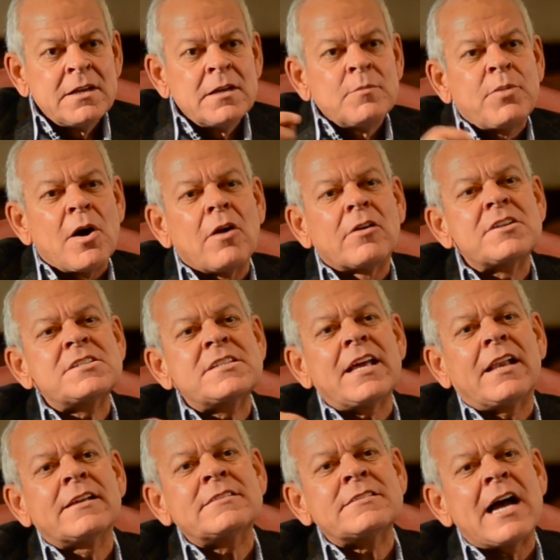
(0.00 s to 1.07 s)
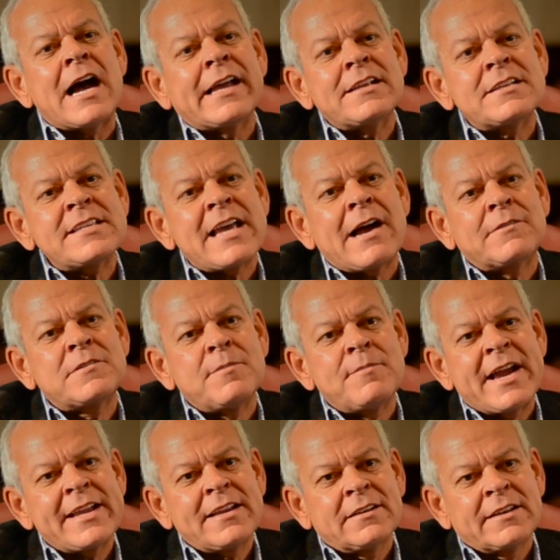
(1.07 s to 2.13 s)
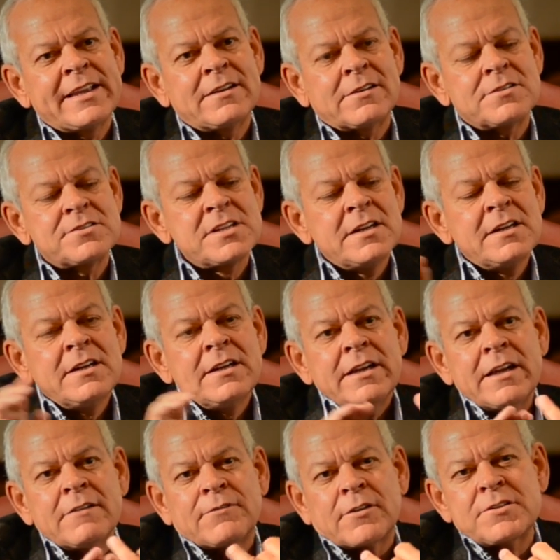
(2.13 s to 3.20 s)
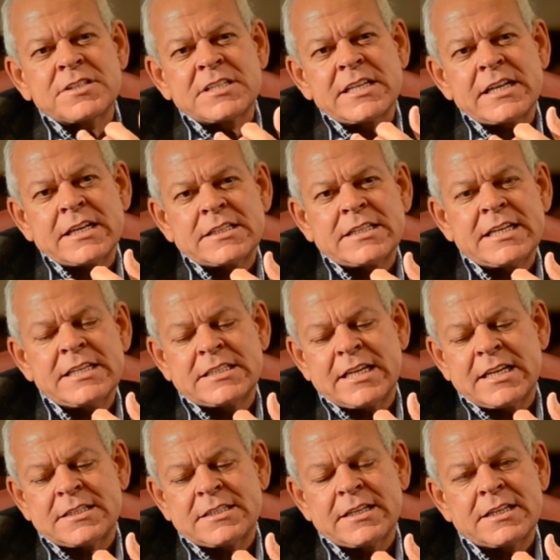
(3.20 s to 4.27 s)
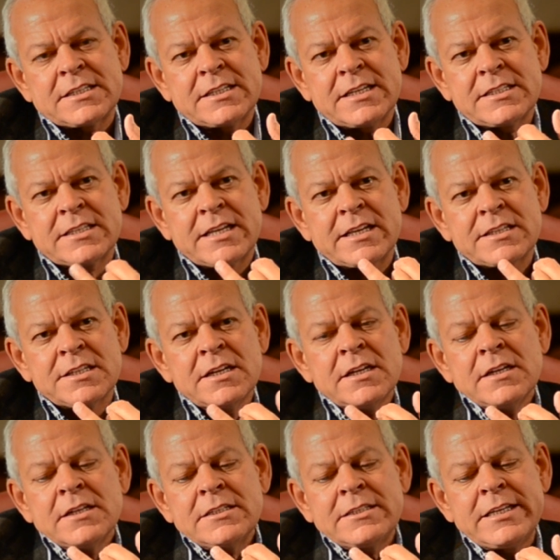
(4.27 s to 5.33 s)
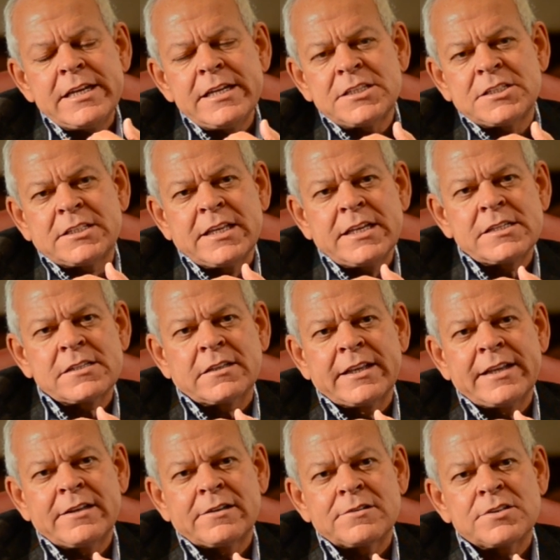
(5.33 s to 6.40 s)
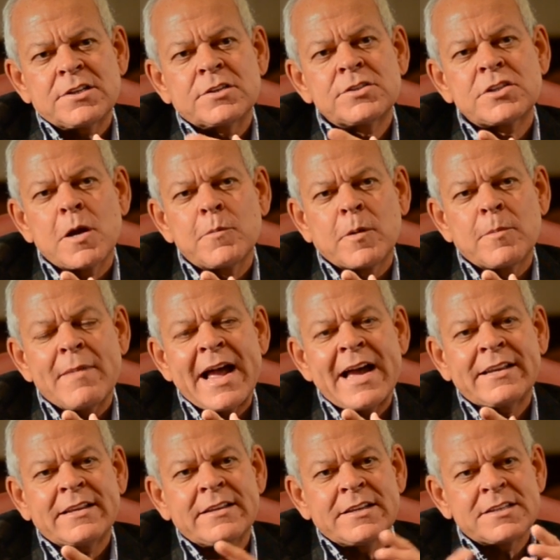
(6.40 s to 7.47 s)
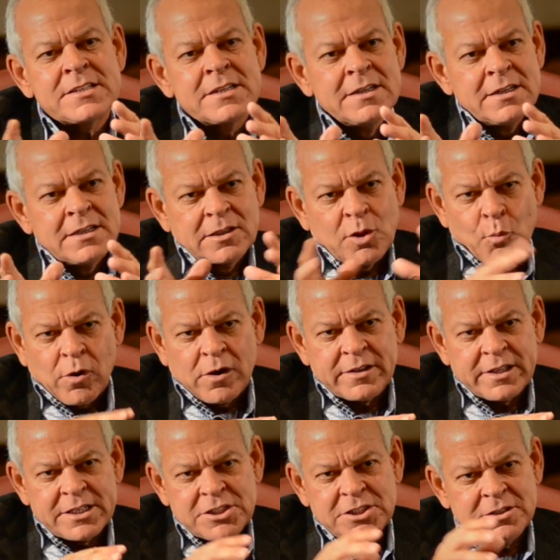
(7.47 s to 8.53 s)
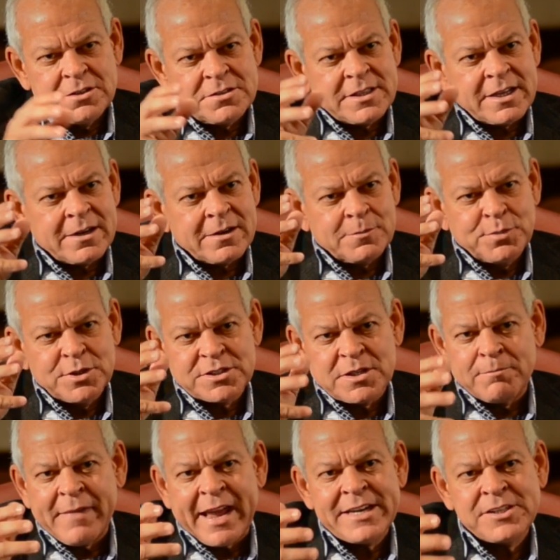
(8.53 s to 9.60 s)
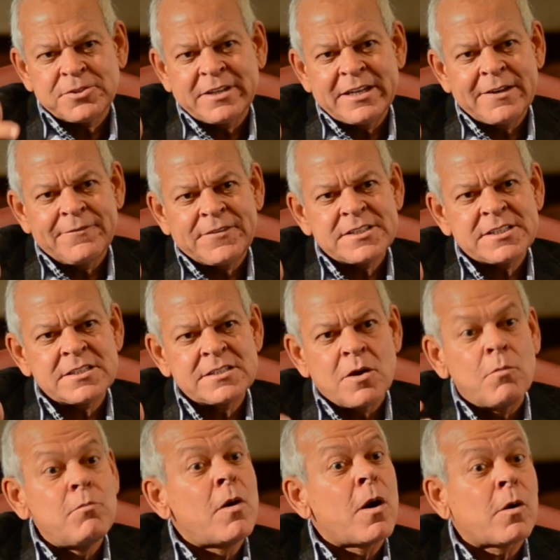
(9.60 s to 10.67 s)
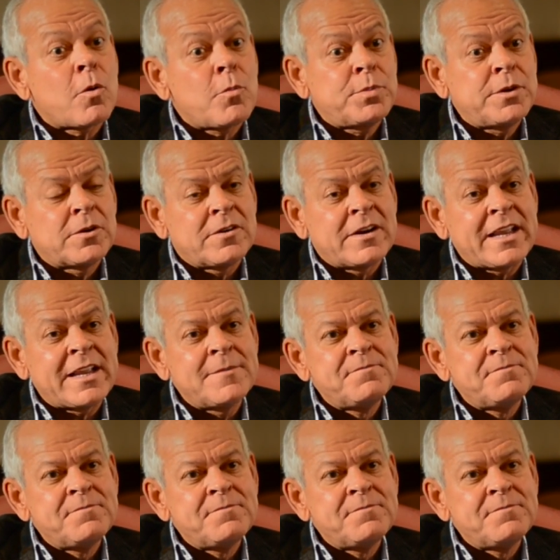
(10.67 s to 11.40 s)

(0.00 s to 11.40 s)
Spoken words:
Paul is telling Titus how to make leaders. In verse 6, he says this. He says, teach these leaders sober-mindedness. The word that's used there puts a major emphasis on moral purity.